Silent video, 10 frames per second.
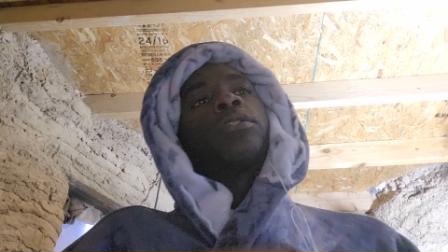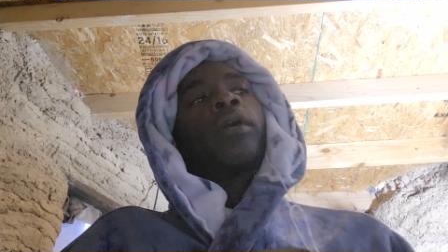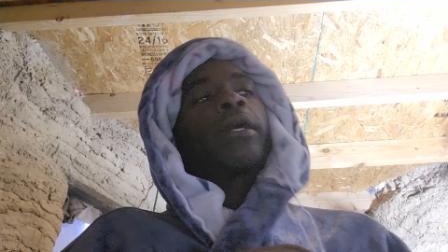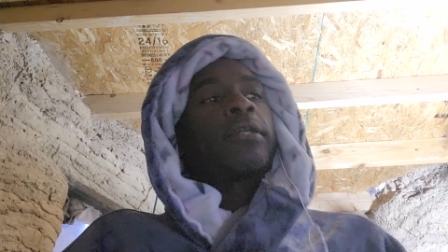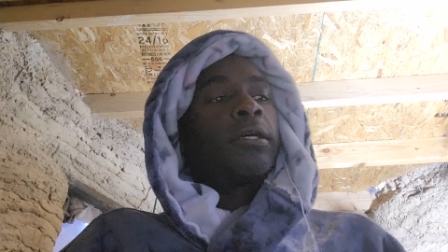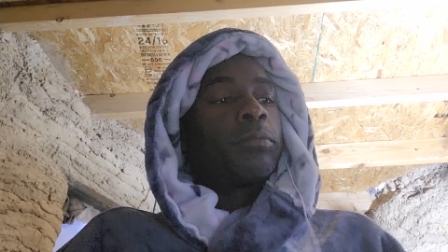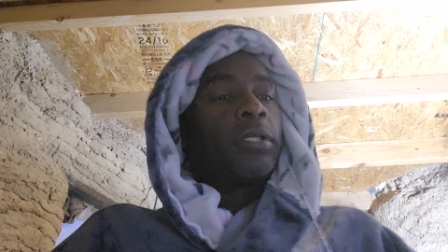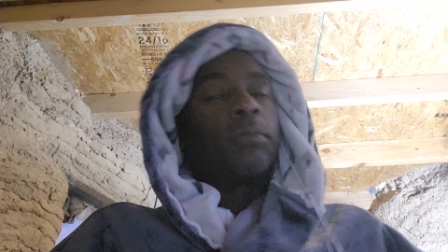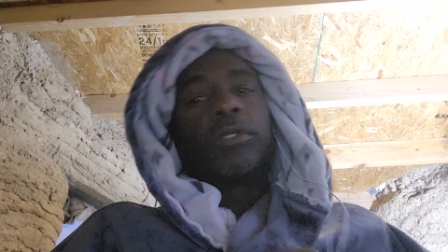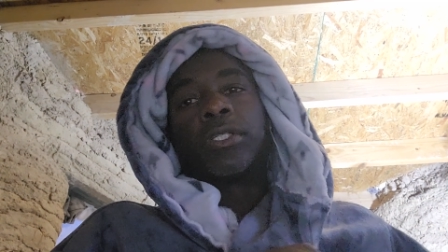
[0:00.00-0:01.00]
So I come
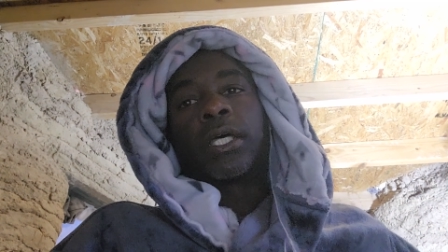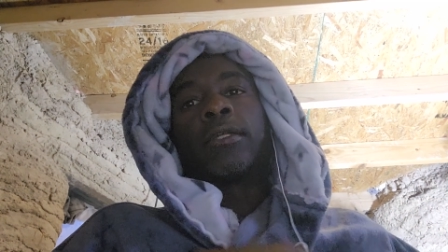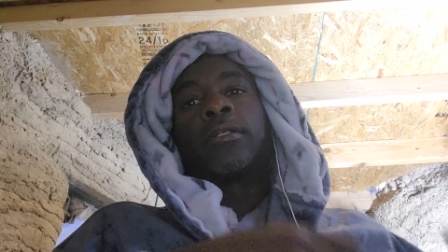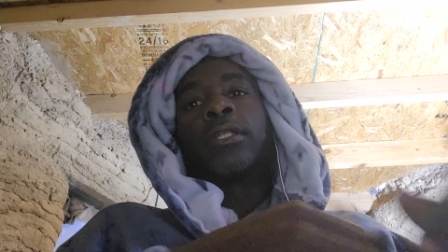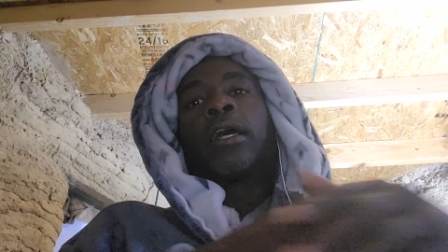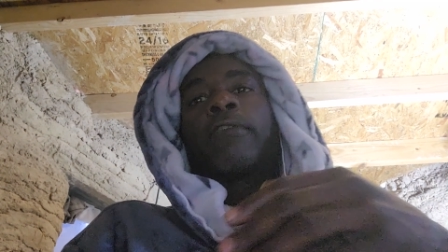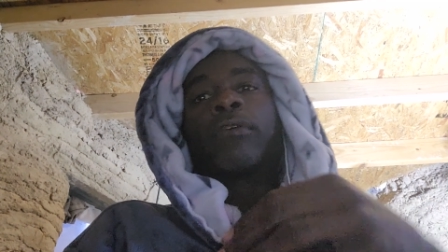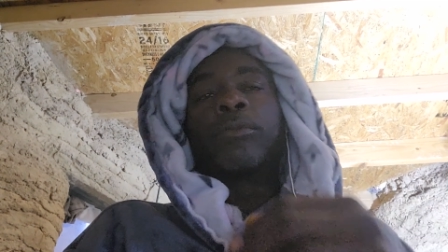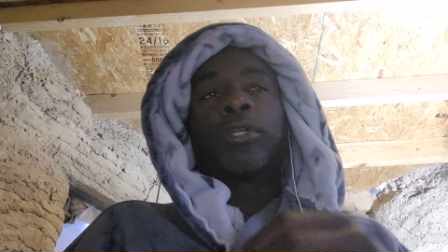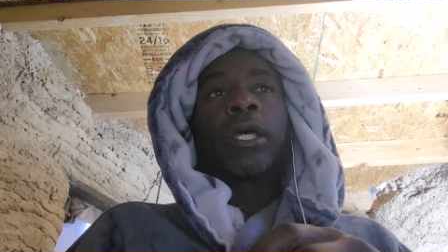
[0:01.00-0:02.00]
here because I learn a lot
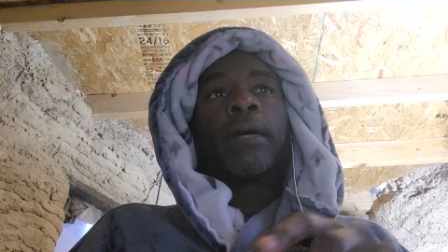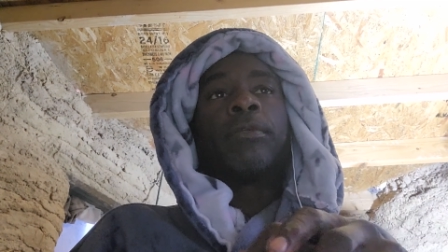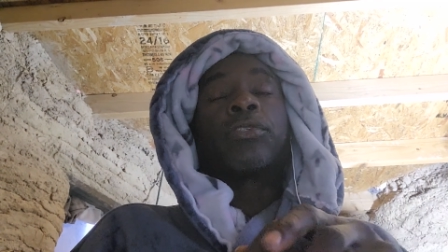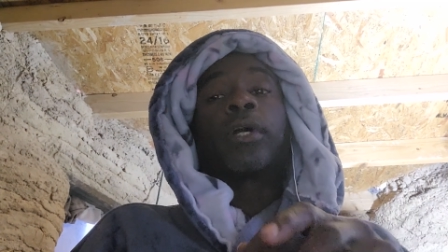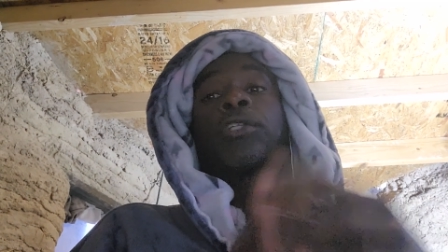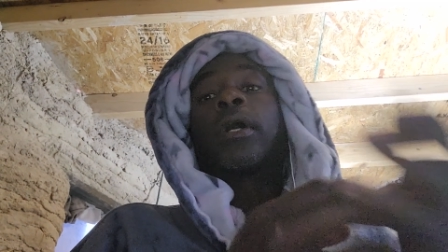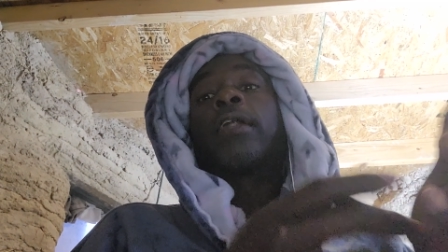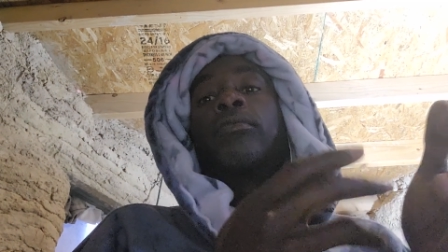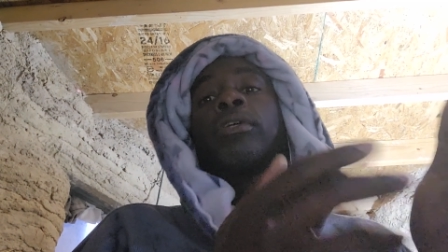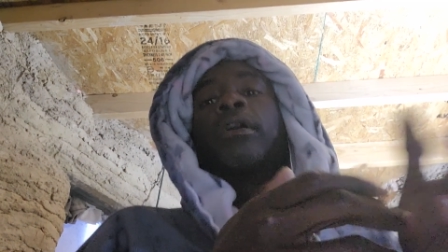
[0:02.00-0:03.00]
from your comments. So I try
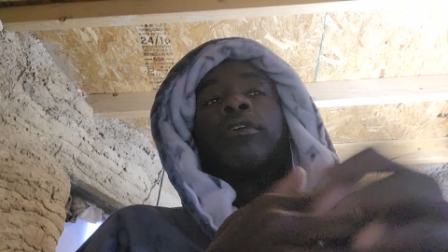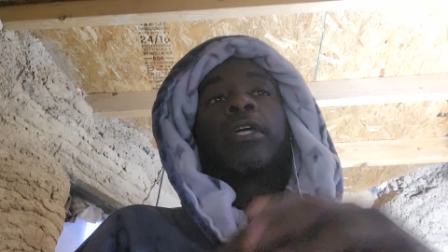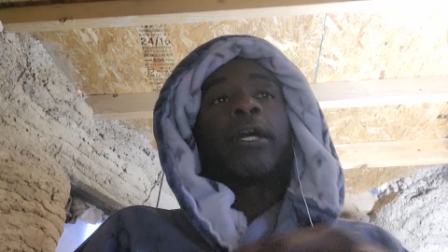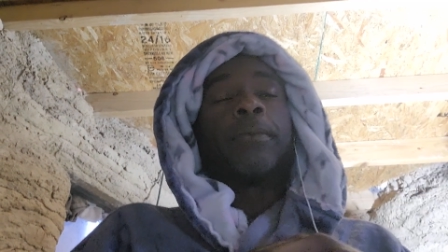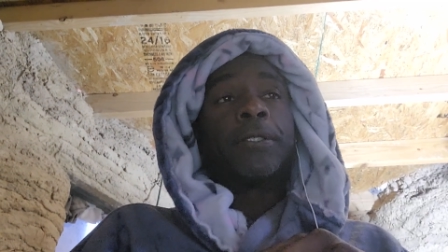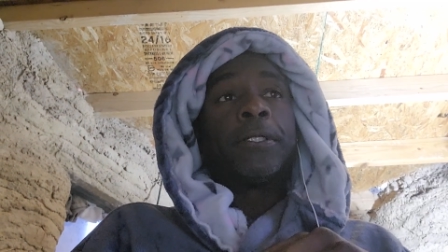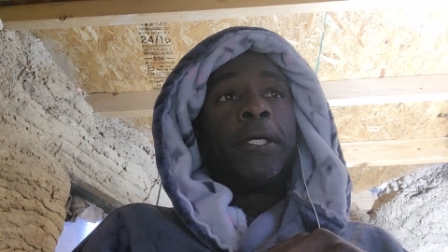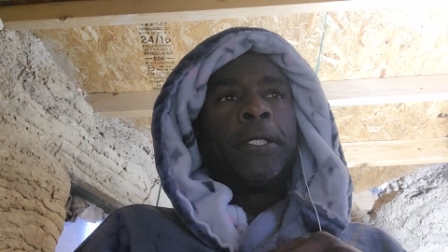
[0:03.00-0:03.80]
to read every comment.